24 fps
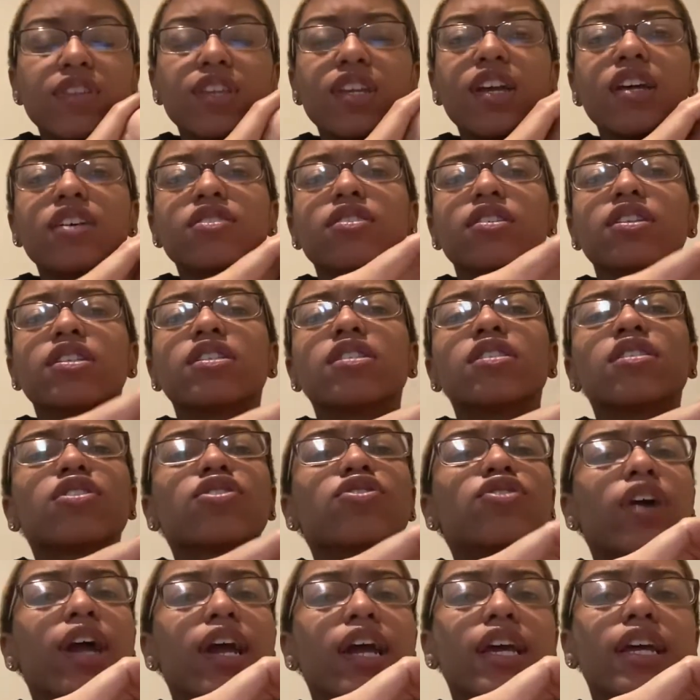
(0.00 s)
So this is a
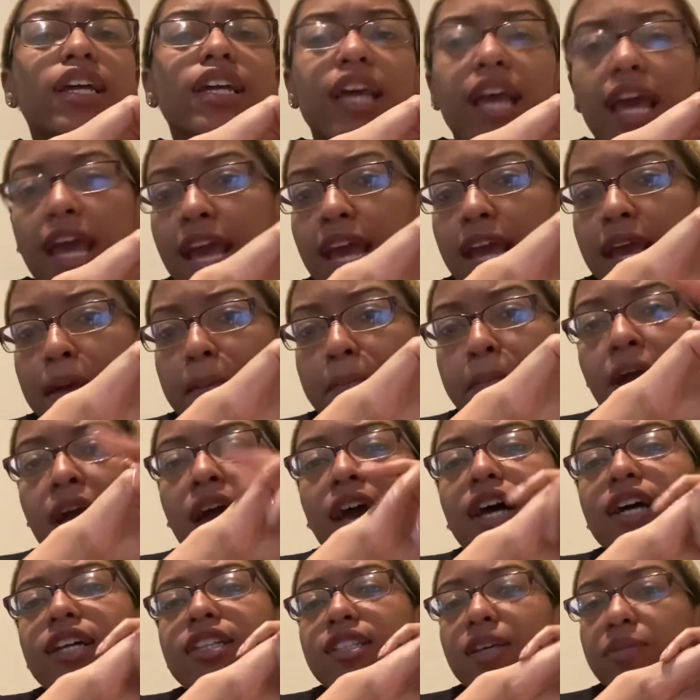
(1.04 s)
great game
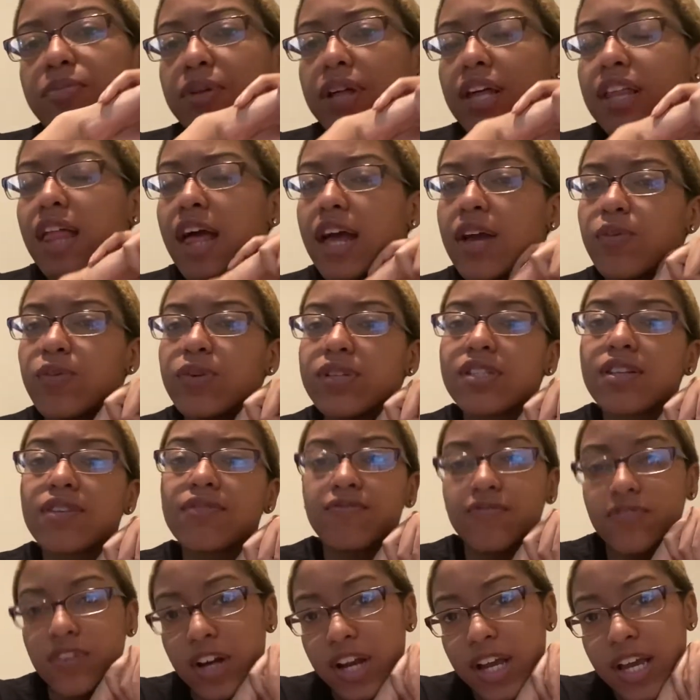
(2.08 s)
to play like with some
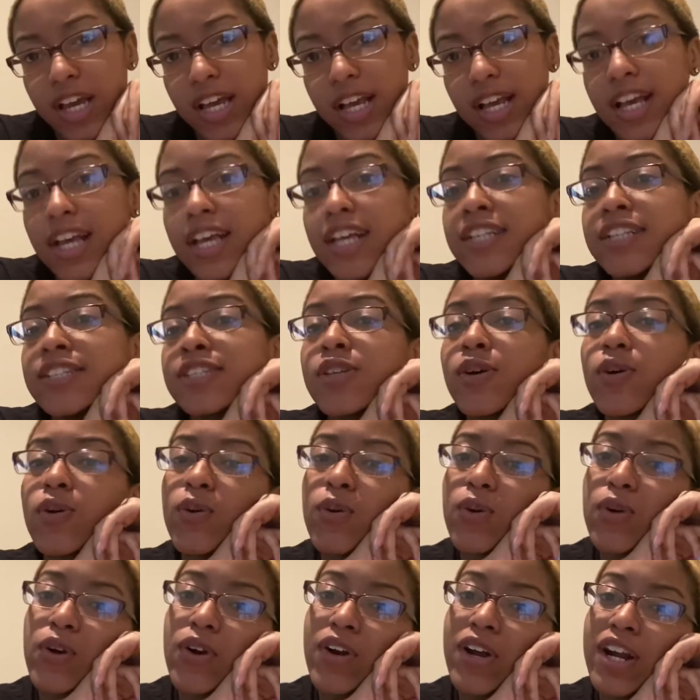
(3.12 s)
friends,
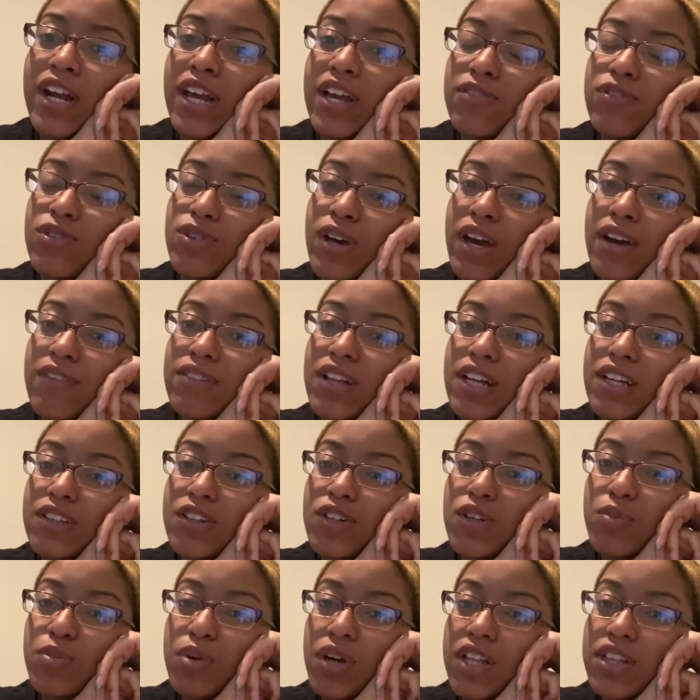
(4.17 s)
or if you have like
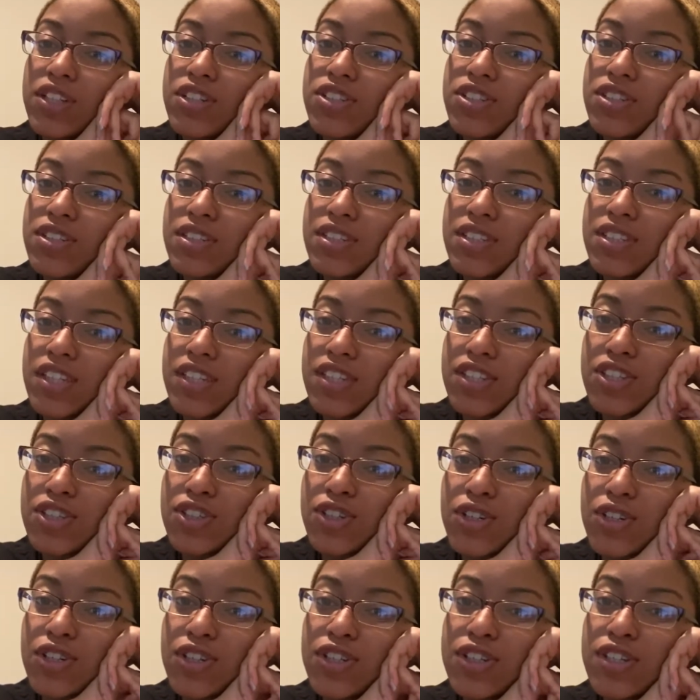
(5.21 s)
little brothers and
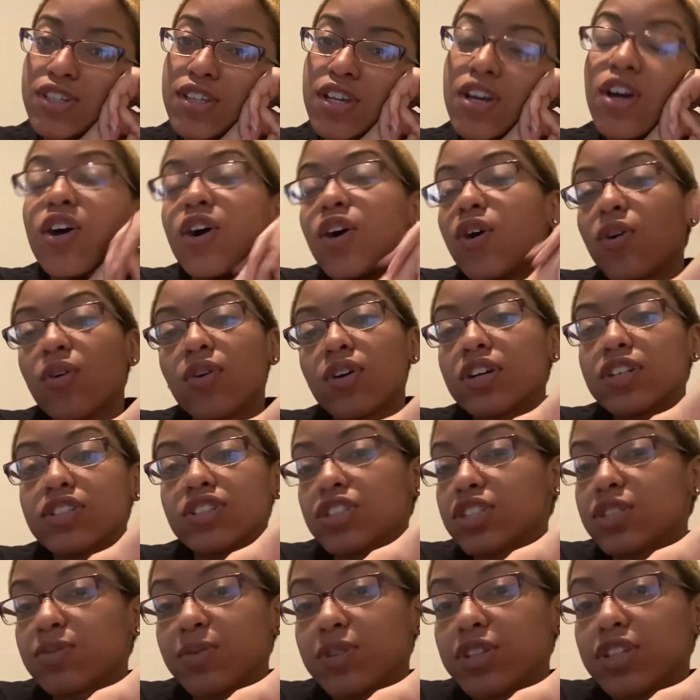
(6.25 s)
sisters, or
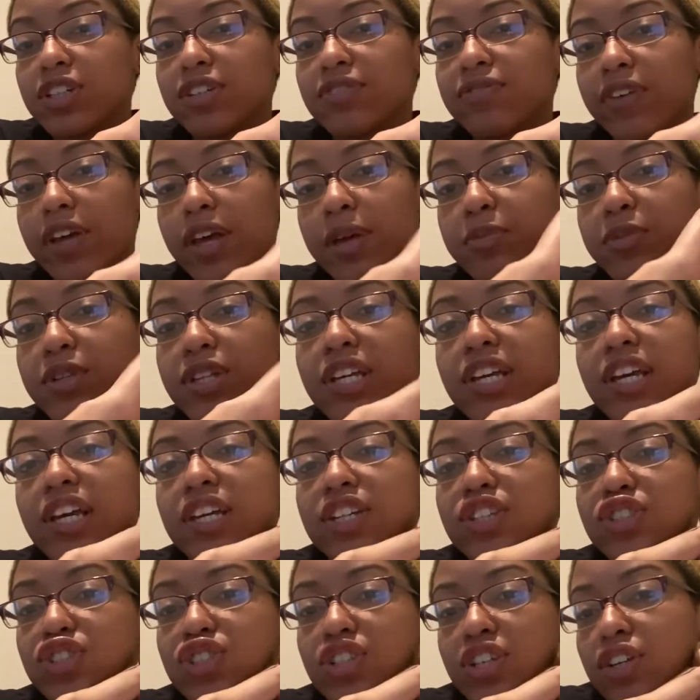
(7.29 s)
just with your family
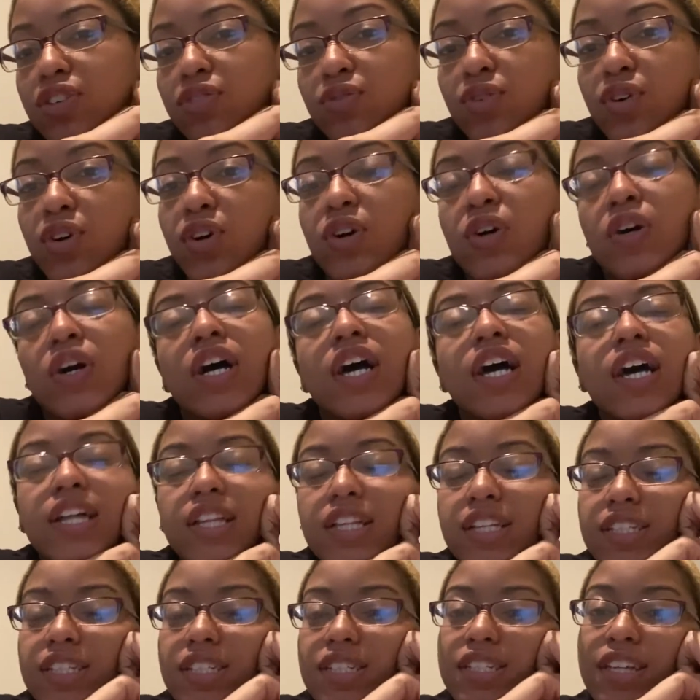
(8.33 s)
in general.
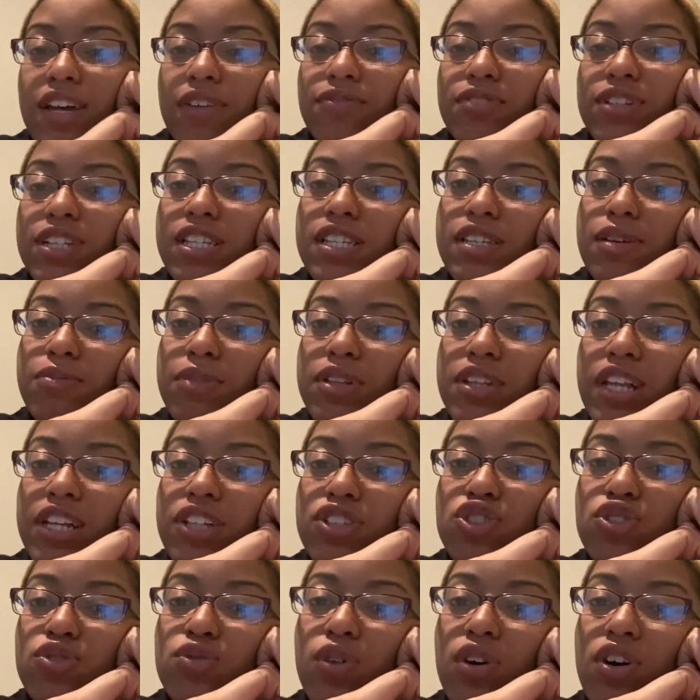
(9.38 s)
This is definitely something
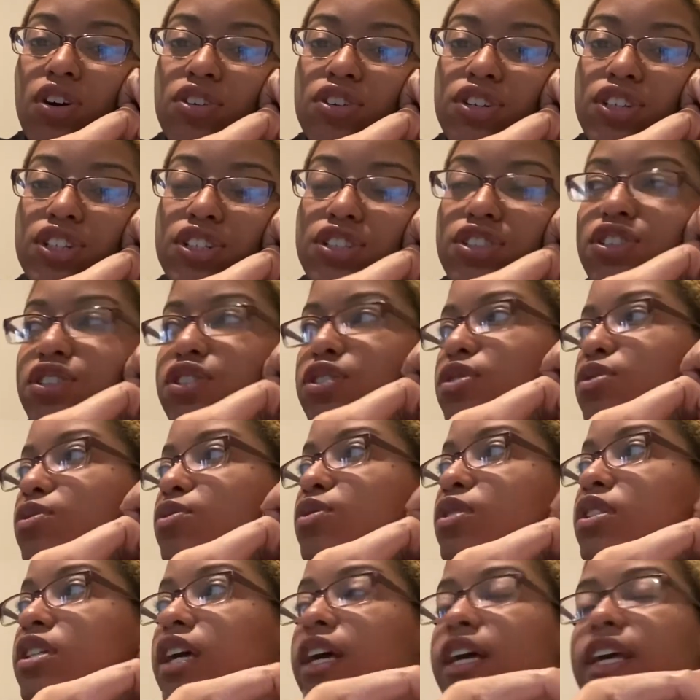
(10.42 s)
that you all could do
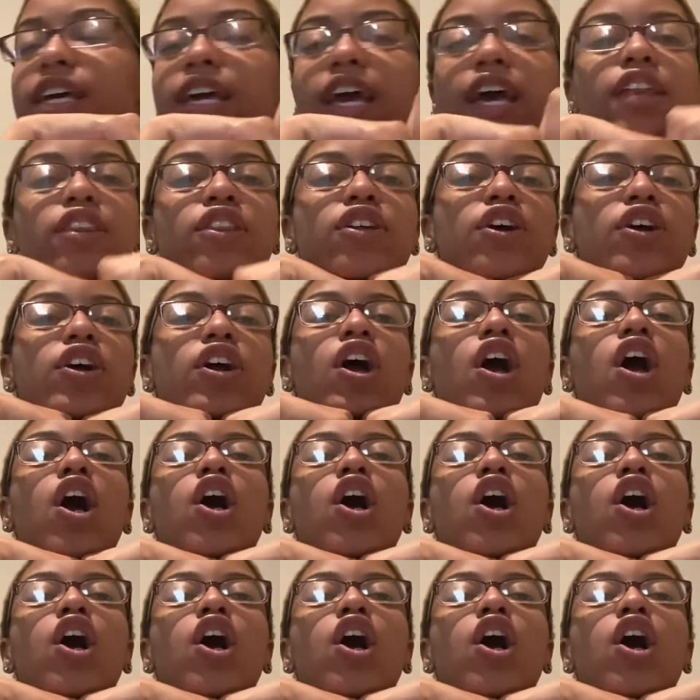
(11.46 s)
together.